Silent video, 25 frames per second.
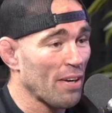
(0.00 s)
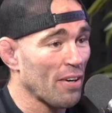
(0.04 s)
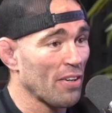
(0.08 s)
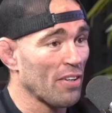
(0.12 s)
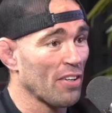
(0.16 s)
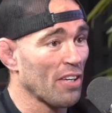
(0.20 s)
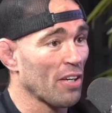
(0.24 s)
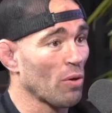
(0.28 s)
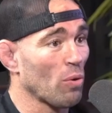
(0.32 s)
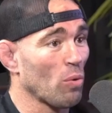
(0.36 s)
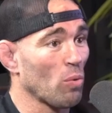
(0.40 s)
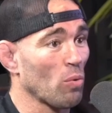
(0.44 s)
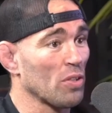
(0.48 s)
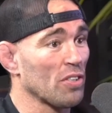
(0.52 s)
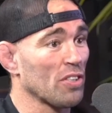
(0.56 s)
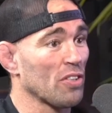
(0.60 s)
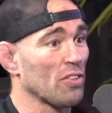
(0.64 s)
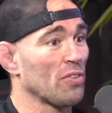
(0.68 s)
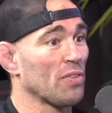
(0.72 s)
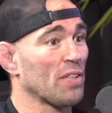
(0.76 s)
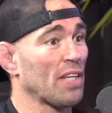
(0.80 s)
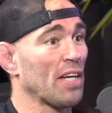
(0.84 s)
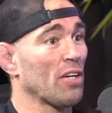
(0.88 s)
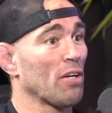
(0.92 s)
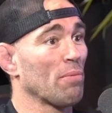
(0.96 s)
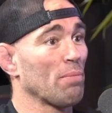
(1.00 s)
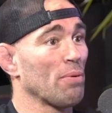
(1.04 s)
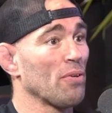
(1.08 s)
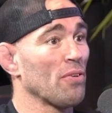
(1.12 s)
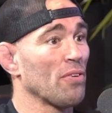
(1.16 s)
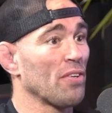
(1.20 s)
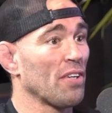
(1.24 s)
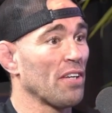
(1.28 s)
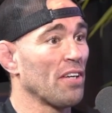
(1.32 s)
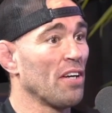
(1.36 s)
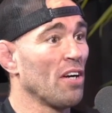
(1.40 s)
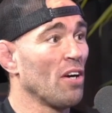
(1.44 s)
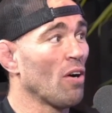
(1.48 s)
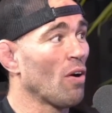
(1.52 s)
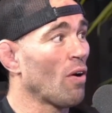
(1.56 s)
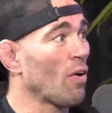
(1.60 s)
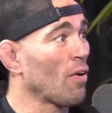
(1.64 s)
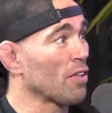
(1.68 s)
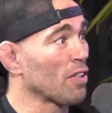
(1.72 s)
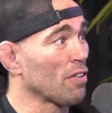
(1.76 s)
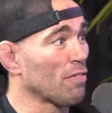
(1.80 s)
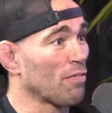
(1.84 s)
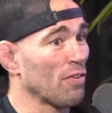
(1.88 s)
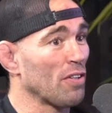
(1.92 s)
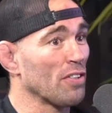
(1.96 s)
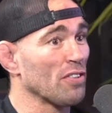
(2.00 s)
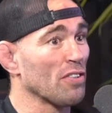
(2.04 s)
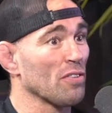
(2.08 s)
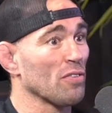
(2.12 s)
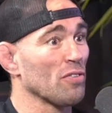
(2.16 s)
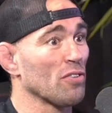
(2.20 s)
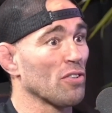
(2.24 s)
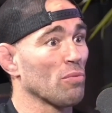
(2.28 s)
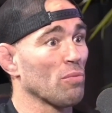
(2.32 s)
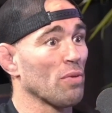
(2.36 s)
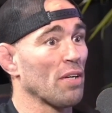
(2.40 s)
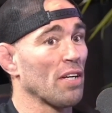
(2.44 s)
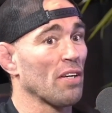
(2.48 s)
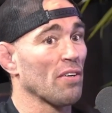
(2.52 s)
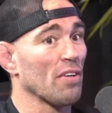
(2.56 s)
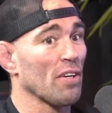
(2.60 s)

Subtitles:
You got to hold each other to accountability. All your friends are losing weight.